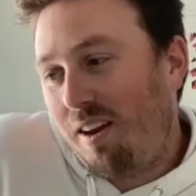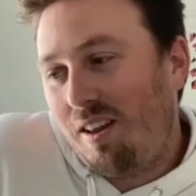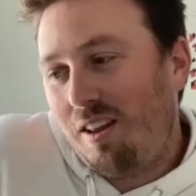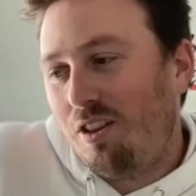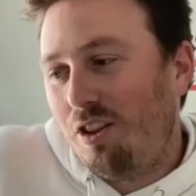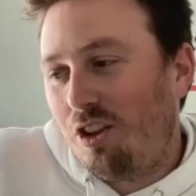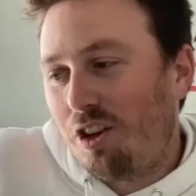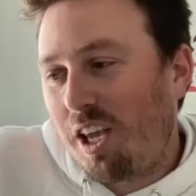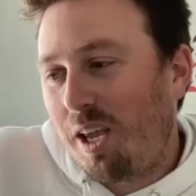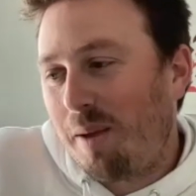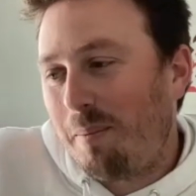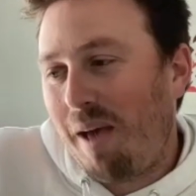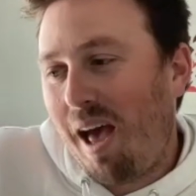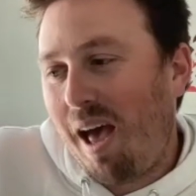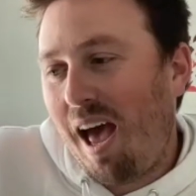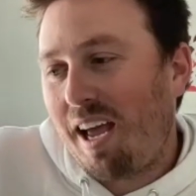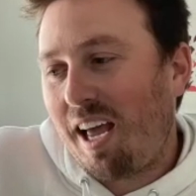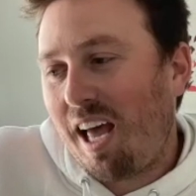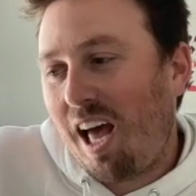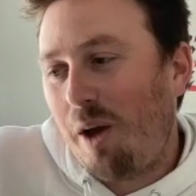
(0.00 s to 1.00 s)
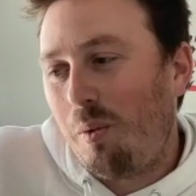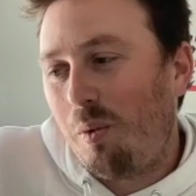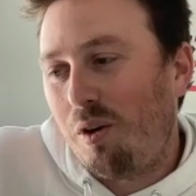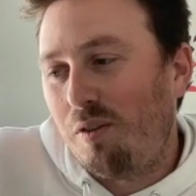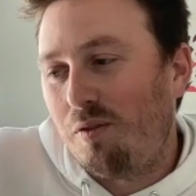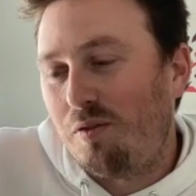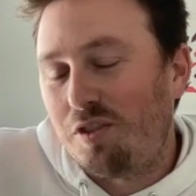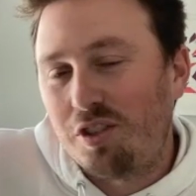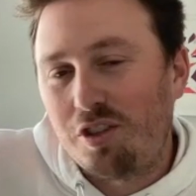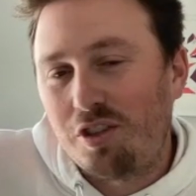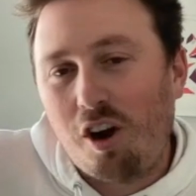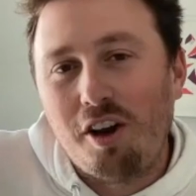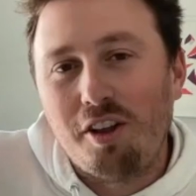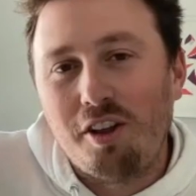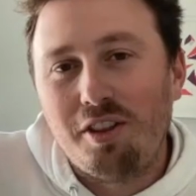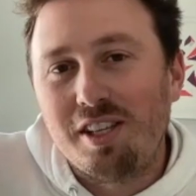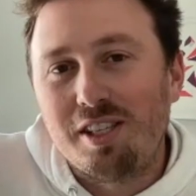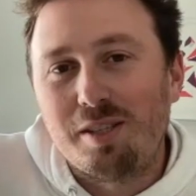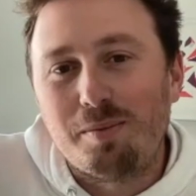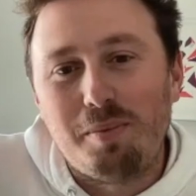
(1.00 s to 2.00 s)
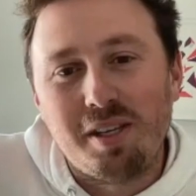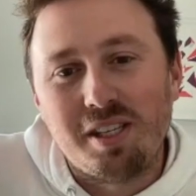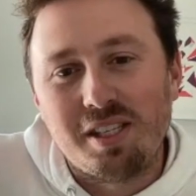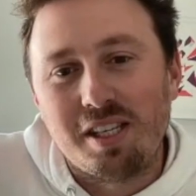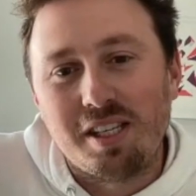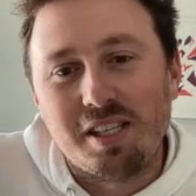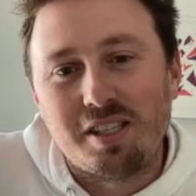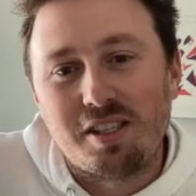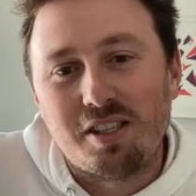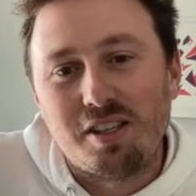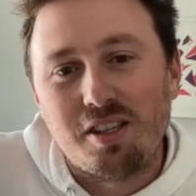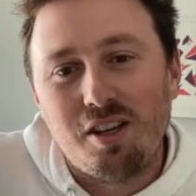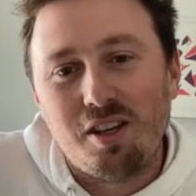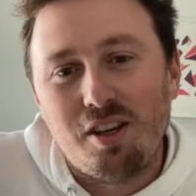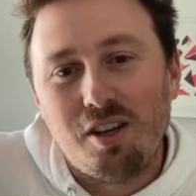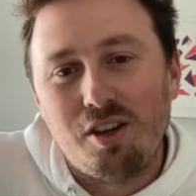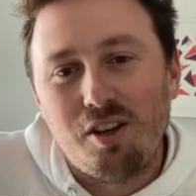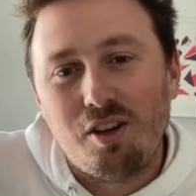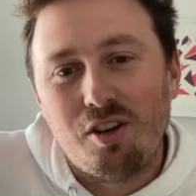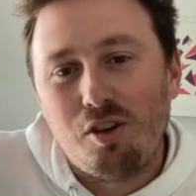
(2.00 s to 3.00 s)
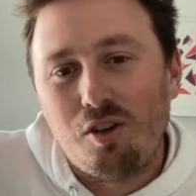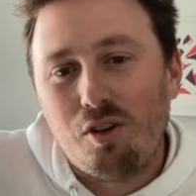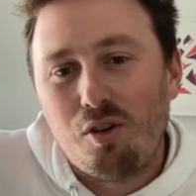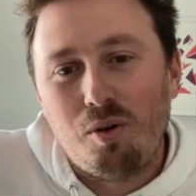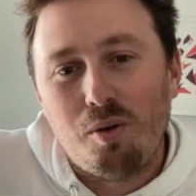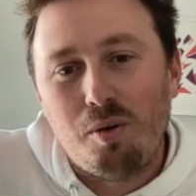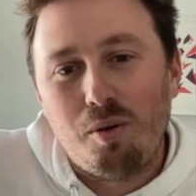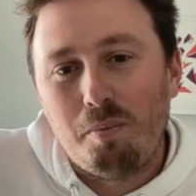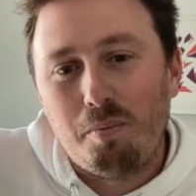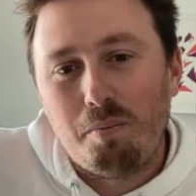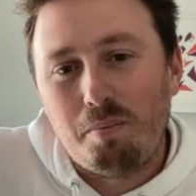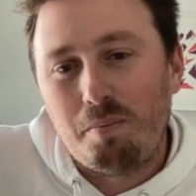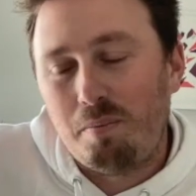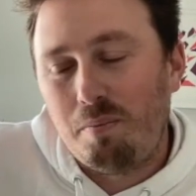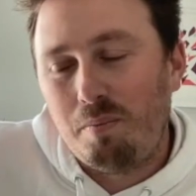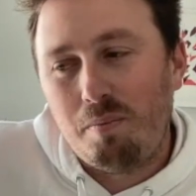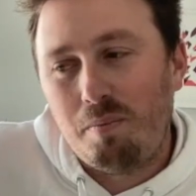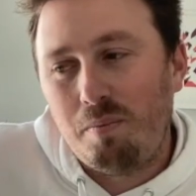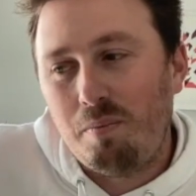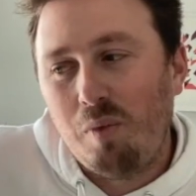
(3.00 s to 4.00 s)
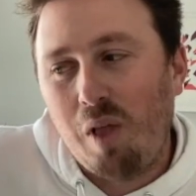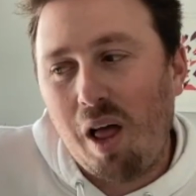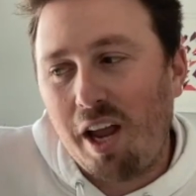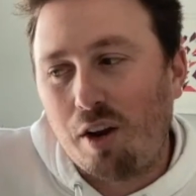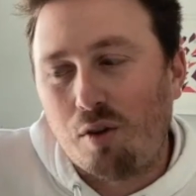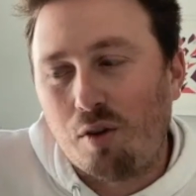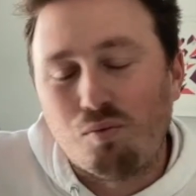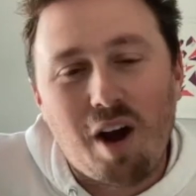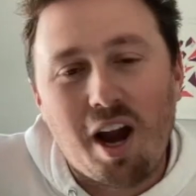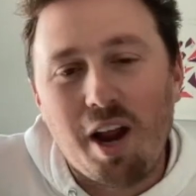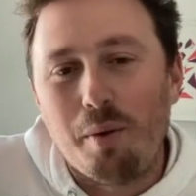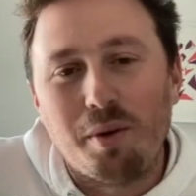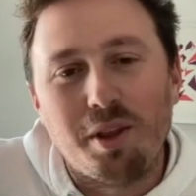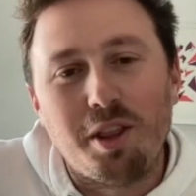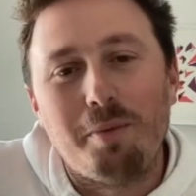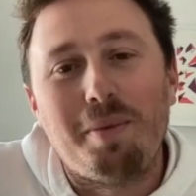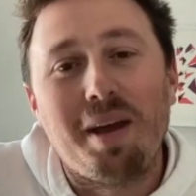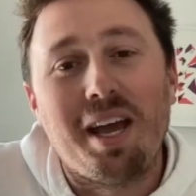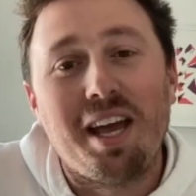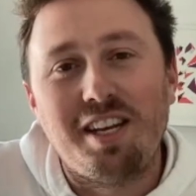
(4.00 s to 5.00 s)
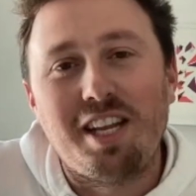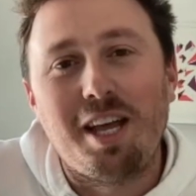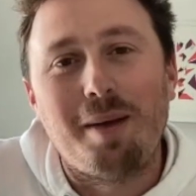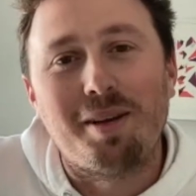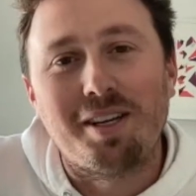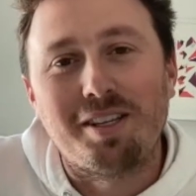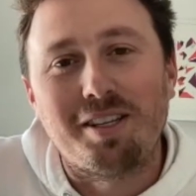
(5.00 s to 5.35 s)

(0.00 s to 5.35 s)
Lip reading: Looking back, I would have started this business like right when the pandemic